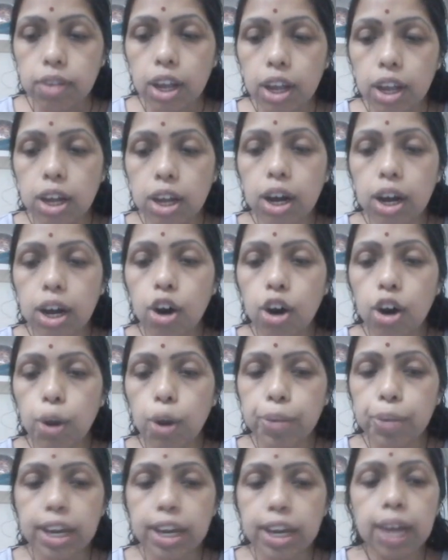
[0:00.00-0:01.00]
the
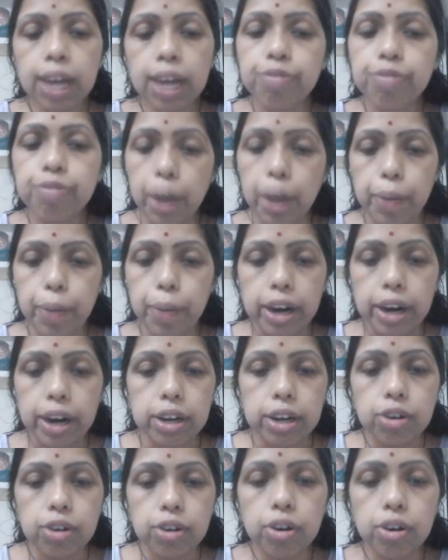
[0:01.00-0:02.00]
optical fiber.
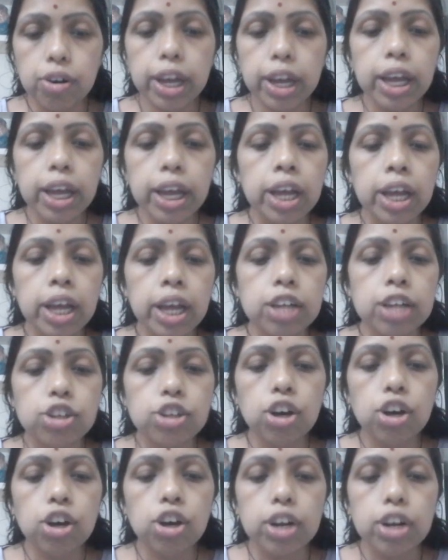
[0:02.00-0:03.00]
Okay,
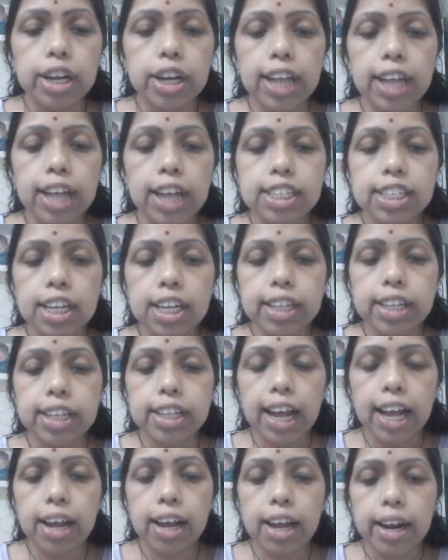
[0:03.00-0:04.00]
so that's
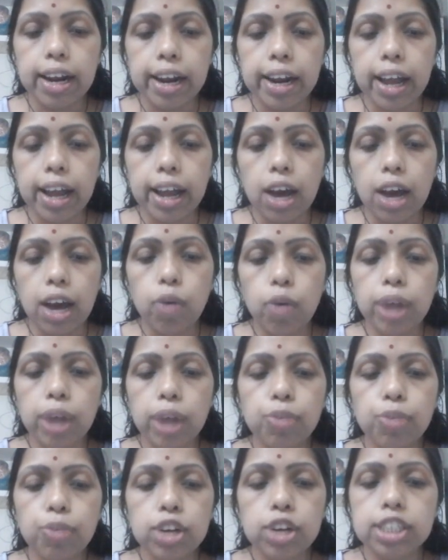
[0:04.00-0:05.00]
the one
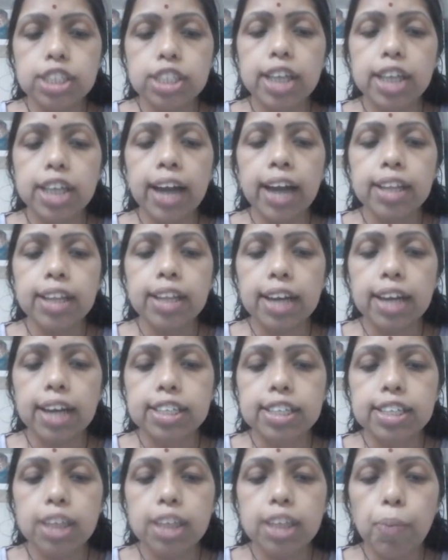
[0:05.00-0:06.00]
mode is that
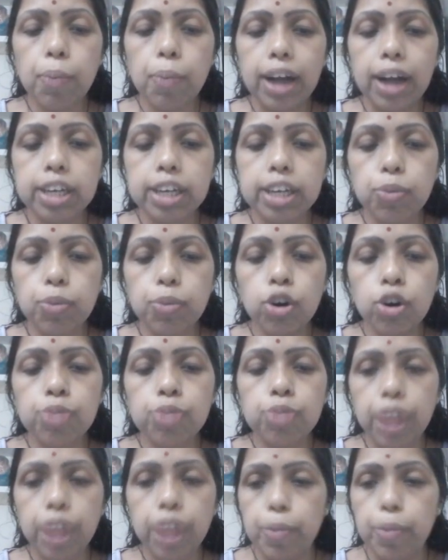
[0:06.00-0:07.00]
is the multi-mode
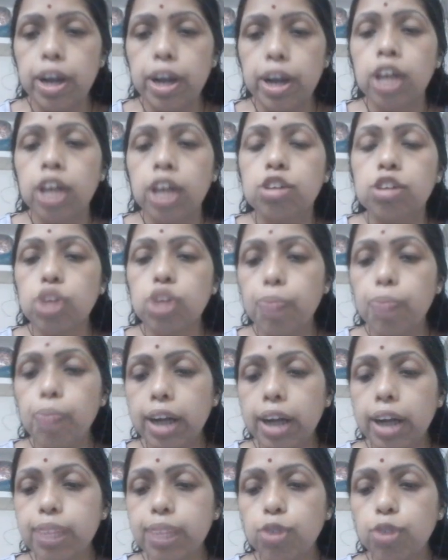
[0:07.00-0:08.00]
fiber. So in
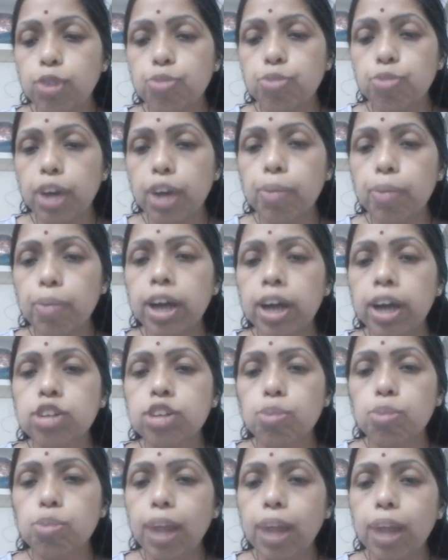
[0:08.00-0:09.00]
multi-mode fiber,
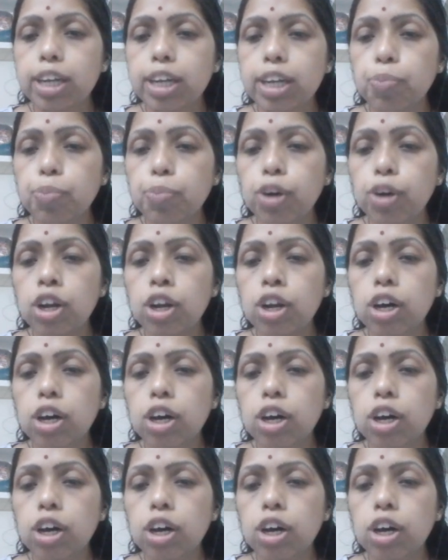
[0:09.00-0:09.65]
so multiple